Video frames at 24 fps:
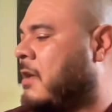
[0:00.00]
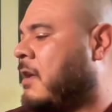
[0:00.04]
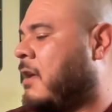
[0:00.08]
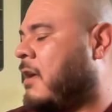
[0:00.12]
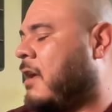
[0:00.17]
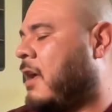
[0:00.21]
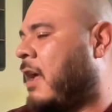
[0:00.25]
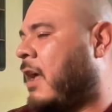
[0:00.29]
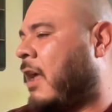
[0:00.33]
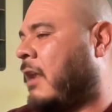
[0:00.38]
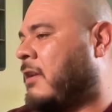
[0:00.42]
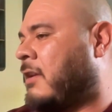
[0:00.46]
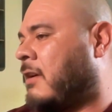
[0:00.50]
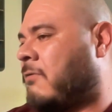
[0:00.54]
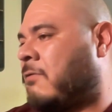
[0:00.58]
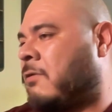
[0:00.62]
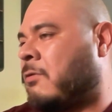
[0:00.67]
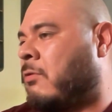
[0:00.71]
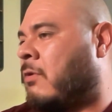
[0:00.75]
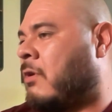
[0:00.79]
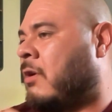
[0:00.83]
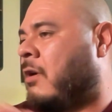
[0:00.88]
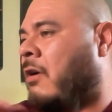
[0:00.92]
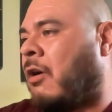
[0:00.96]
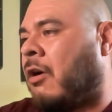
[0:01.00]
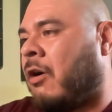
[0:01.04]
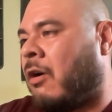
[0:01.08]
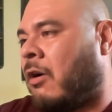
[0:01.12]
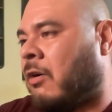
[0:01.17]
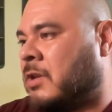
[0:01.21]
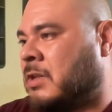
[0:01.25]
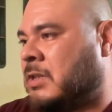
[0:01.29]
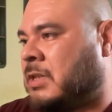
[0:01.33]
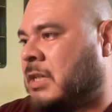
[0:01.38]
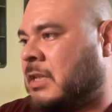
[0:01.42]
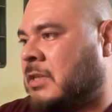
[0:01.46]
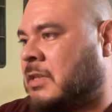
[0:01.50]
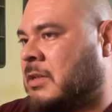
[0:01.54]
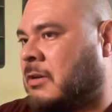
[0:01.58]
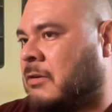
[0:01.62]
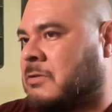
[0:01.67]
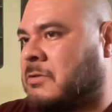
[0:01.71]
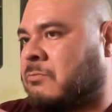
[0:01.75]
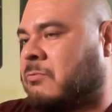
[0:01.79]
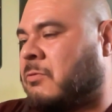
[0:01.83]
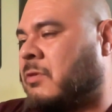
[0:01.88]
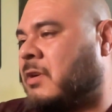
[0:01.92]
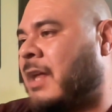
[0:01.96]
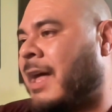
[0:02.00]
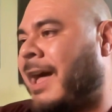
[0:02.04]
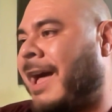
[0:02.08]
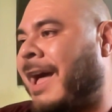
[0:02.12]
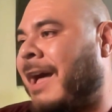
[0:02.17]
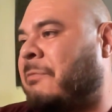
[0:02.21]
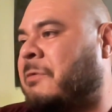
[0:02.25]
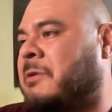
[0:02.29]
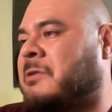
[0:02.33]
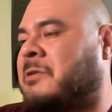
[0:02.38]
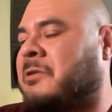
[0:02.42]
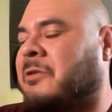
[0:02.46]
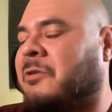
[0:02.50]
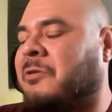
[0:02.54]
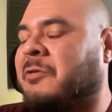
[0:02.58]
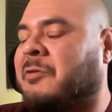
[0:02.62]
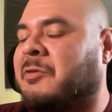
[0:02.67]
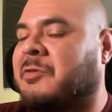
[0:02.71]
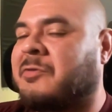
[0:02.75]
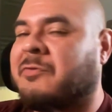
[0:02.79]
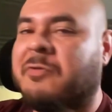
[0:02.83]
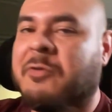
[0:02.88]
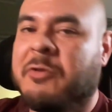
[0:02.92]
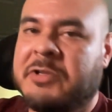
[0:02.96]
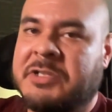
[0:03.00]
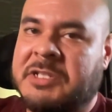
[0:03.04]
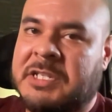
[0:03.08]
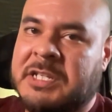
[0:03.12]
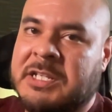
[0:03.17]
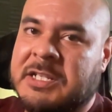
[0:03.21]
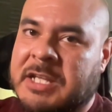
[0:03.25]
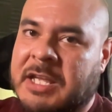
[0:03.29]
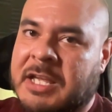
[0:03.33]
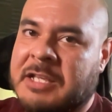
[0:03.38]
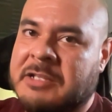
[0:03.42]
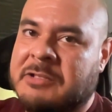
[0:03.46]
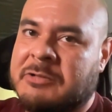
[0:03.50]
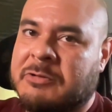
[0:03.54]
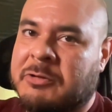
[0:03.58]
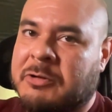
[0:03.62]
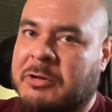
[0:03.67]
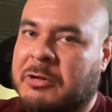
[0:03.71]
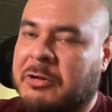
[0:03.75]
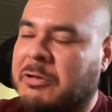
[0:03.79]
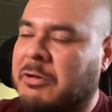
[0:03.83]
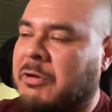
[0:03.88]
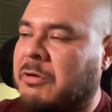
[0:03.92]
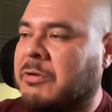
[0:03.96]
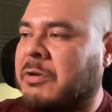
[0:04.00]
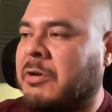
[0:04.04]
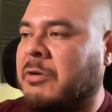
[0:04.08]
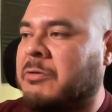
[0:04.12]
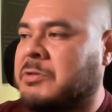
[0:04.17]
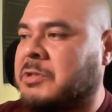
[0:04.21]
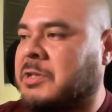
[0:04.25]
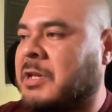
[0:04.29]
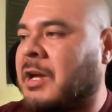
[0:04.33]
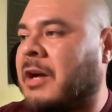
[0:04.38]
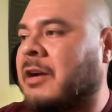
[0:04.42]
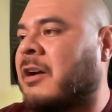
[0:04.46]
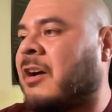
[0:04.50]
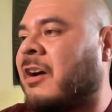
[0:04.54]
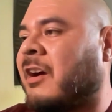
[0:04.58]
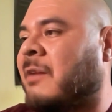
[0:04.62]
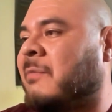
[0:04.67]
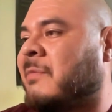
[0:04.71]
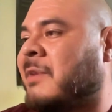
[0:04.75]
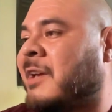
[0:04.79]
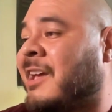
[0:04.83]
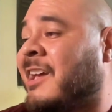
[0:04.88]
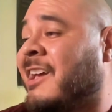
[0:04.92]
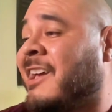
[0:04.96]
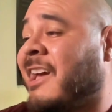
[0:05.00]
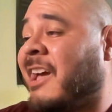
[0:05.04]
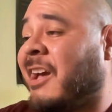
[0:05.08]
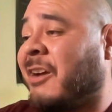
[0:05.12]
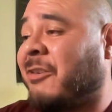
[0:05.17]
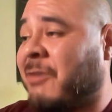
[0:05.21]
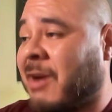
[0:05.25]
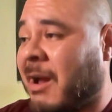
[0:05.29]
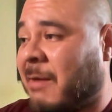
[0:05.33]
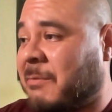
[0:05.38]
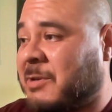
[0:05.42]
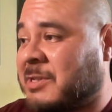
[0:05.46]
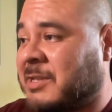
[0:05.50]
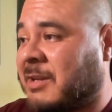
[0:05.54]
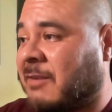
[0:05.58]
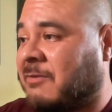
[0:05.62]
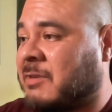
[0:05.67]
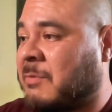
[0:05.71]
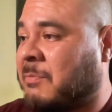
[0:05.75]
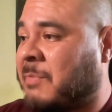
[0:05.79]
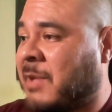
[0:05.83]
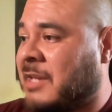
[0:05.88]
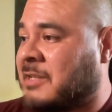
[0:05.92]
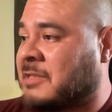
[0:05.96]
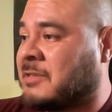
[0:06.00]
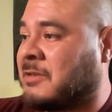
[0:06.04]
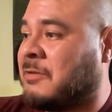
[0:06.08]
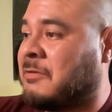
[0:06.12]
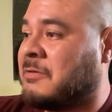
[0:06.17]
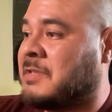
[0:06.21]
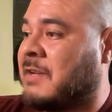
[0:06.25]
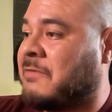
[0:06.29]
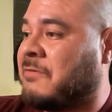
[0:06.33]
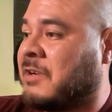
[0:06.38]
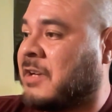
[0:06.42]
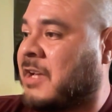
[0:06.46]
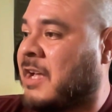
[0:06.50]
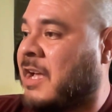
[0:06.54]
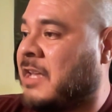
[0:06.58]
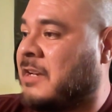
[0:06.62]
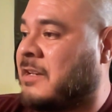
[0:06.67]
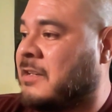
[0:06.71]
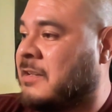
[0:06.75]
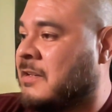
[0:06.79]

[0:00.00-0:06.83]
And if you want all the details on what happens during those 14 days, go to clonecoach.com and grab yourself the Best Clones Ever guide.